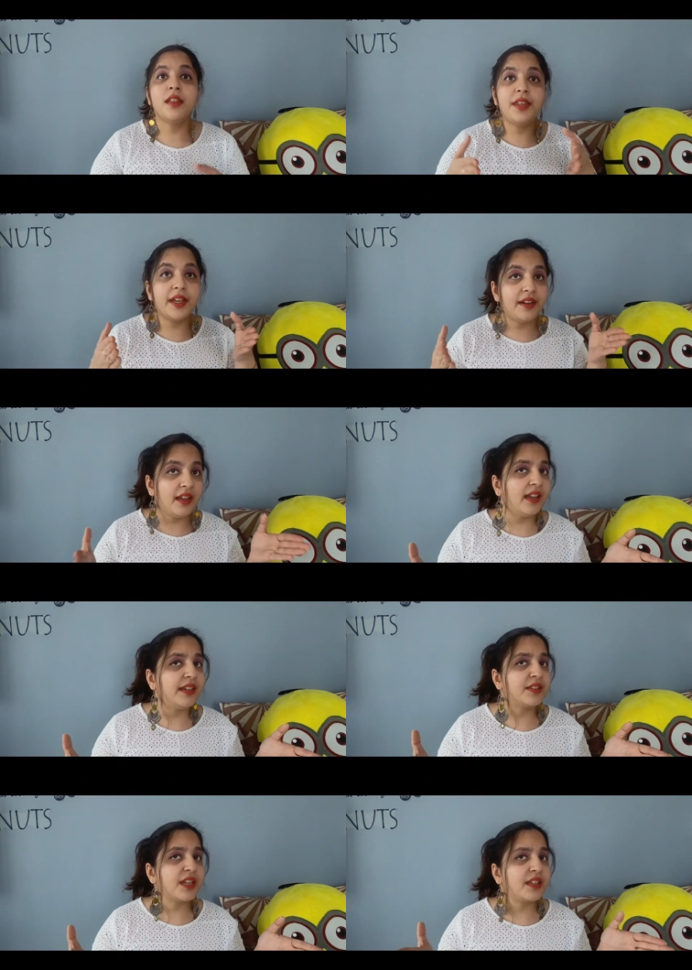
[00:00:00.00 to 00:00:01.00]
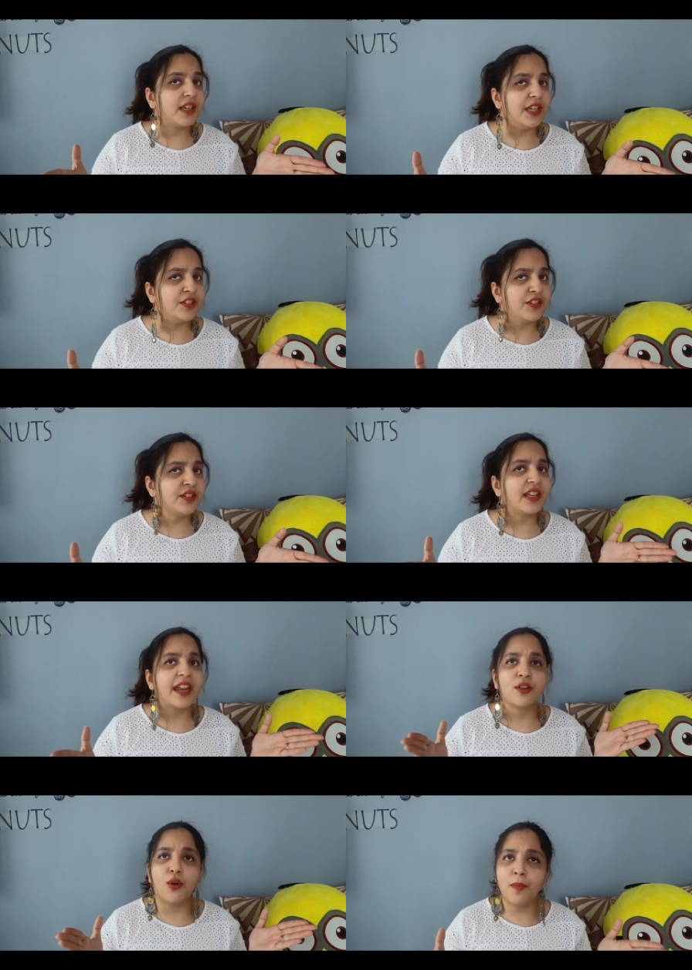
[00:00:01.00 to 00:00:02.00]
The real estate agents
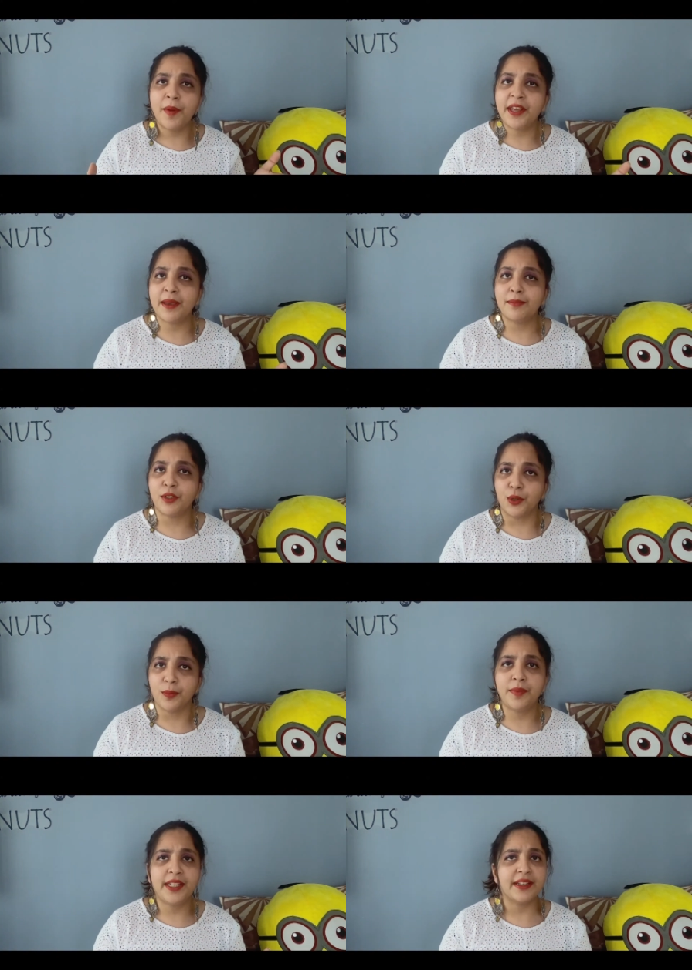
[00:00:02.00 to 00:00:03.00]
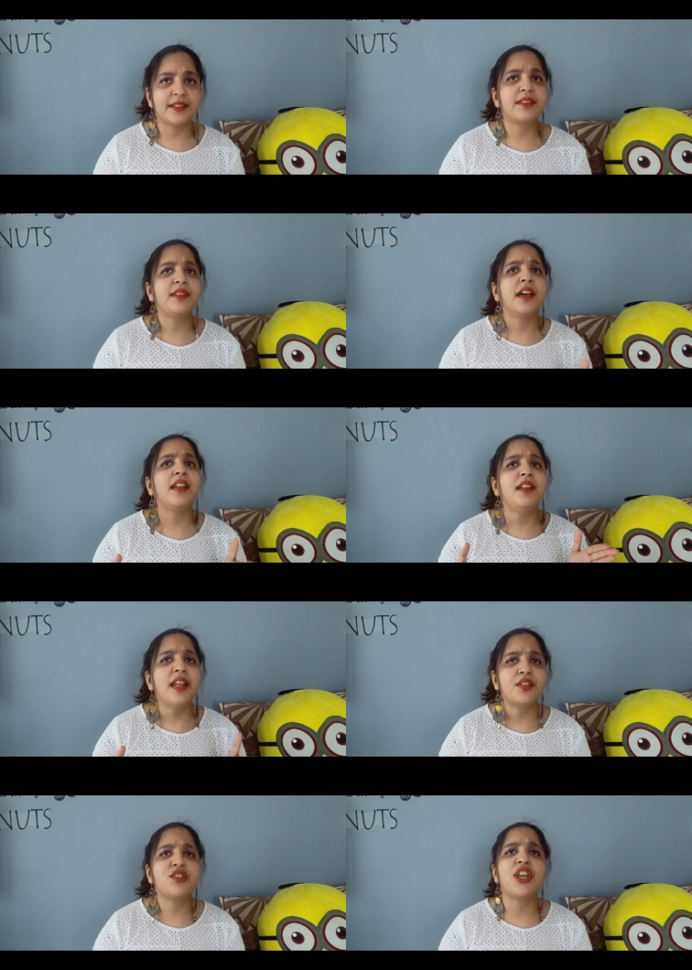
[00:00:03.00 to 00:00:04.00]
at Oppenheim Group gets the
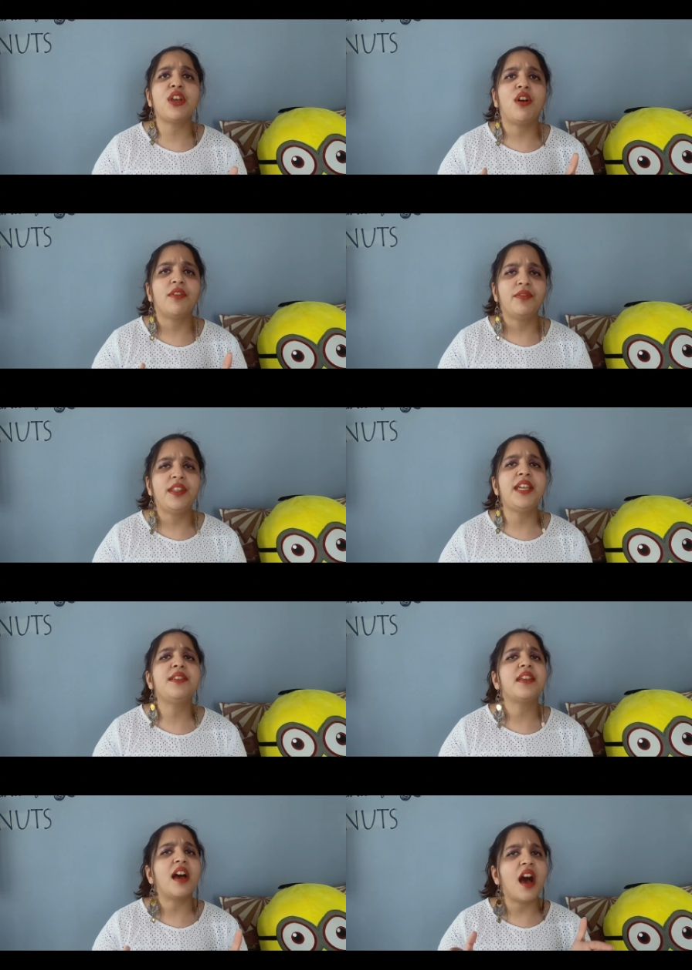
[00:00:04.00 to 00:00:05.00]
listing of these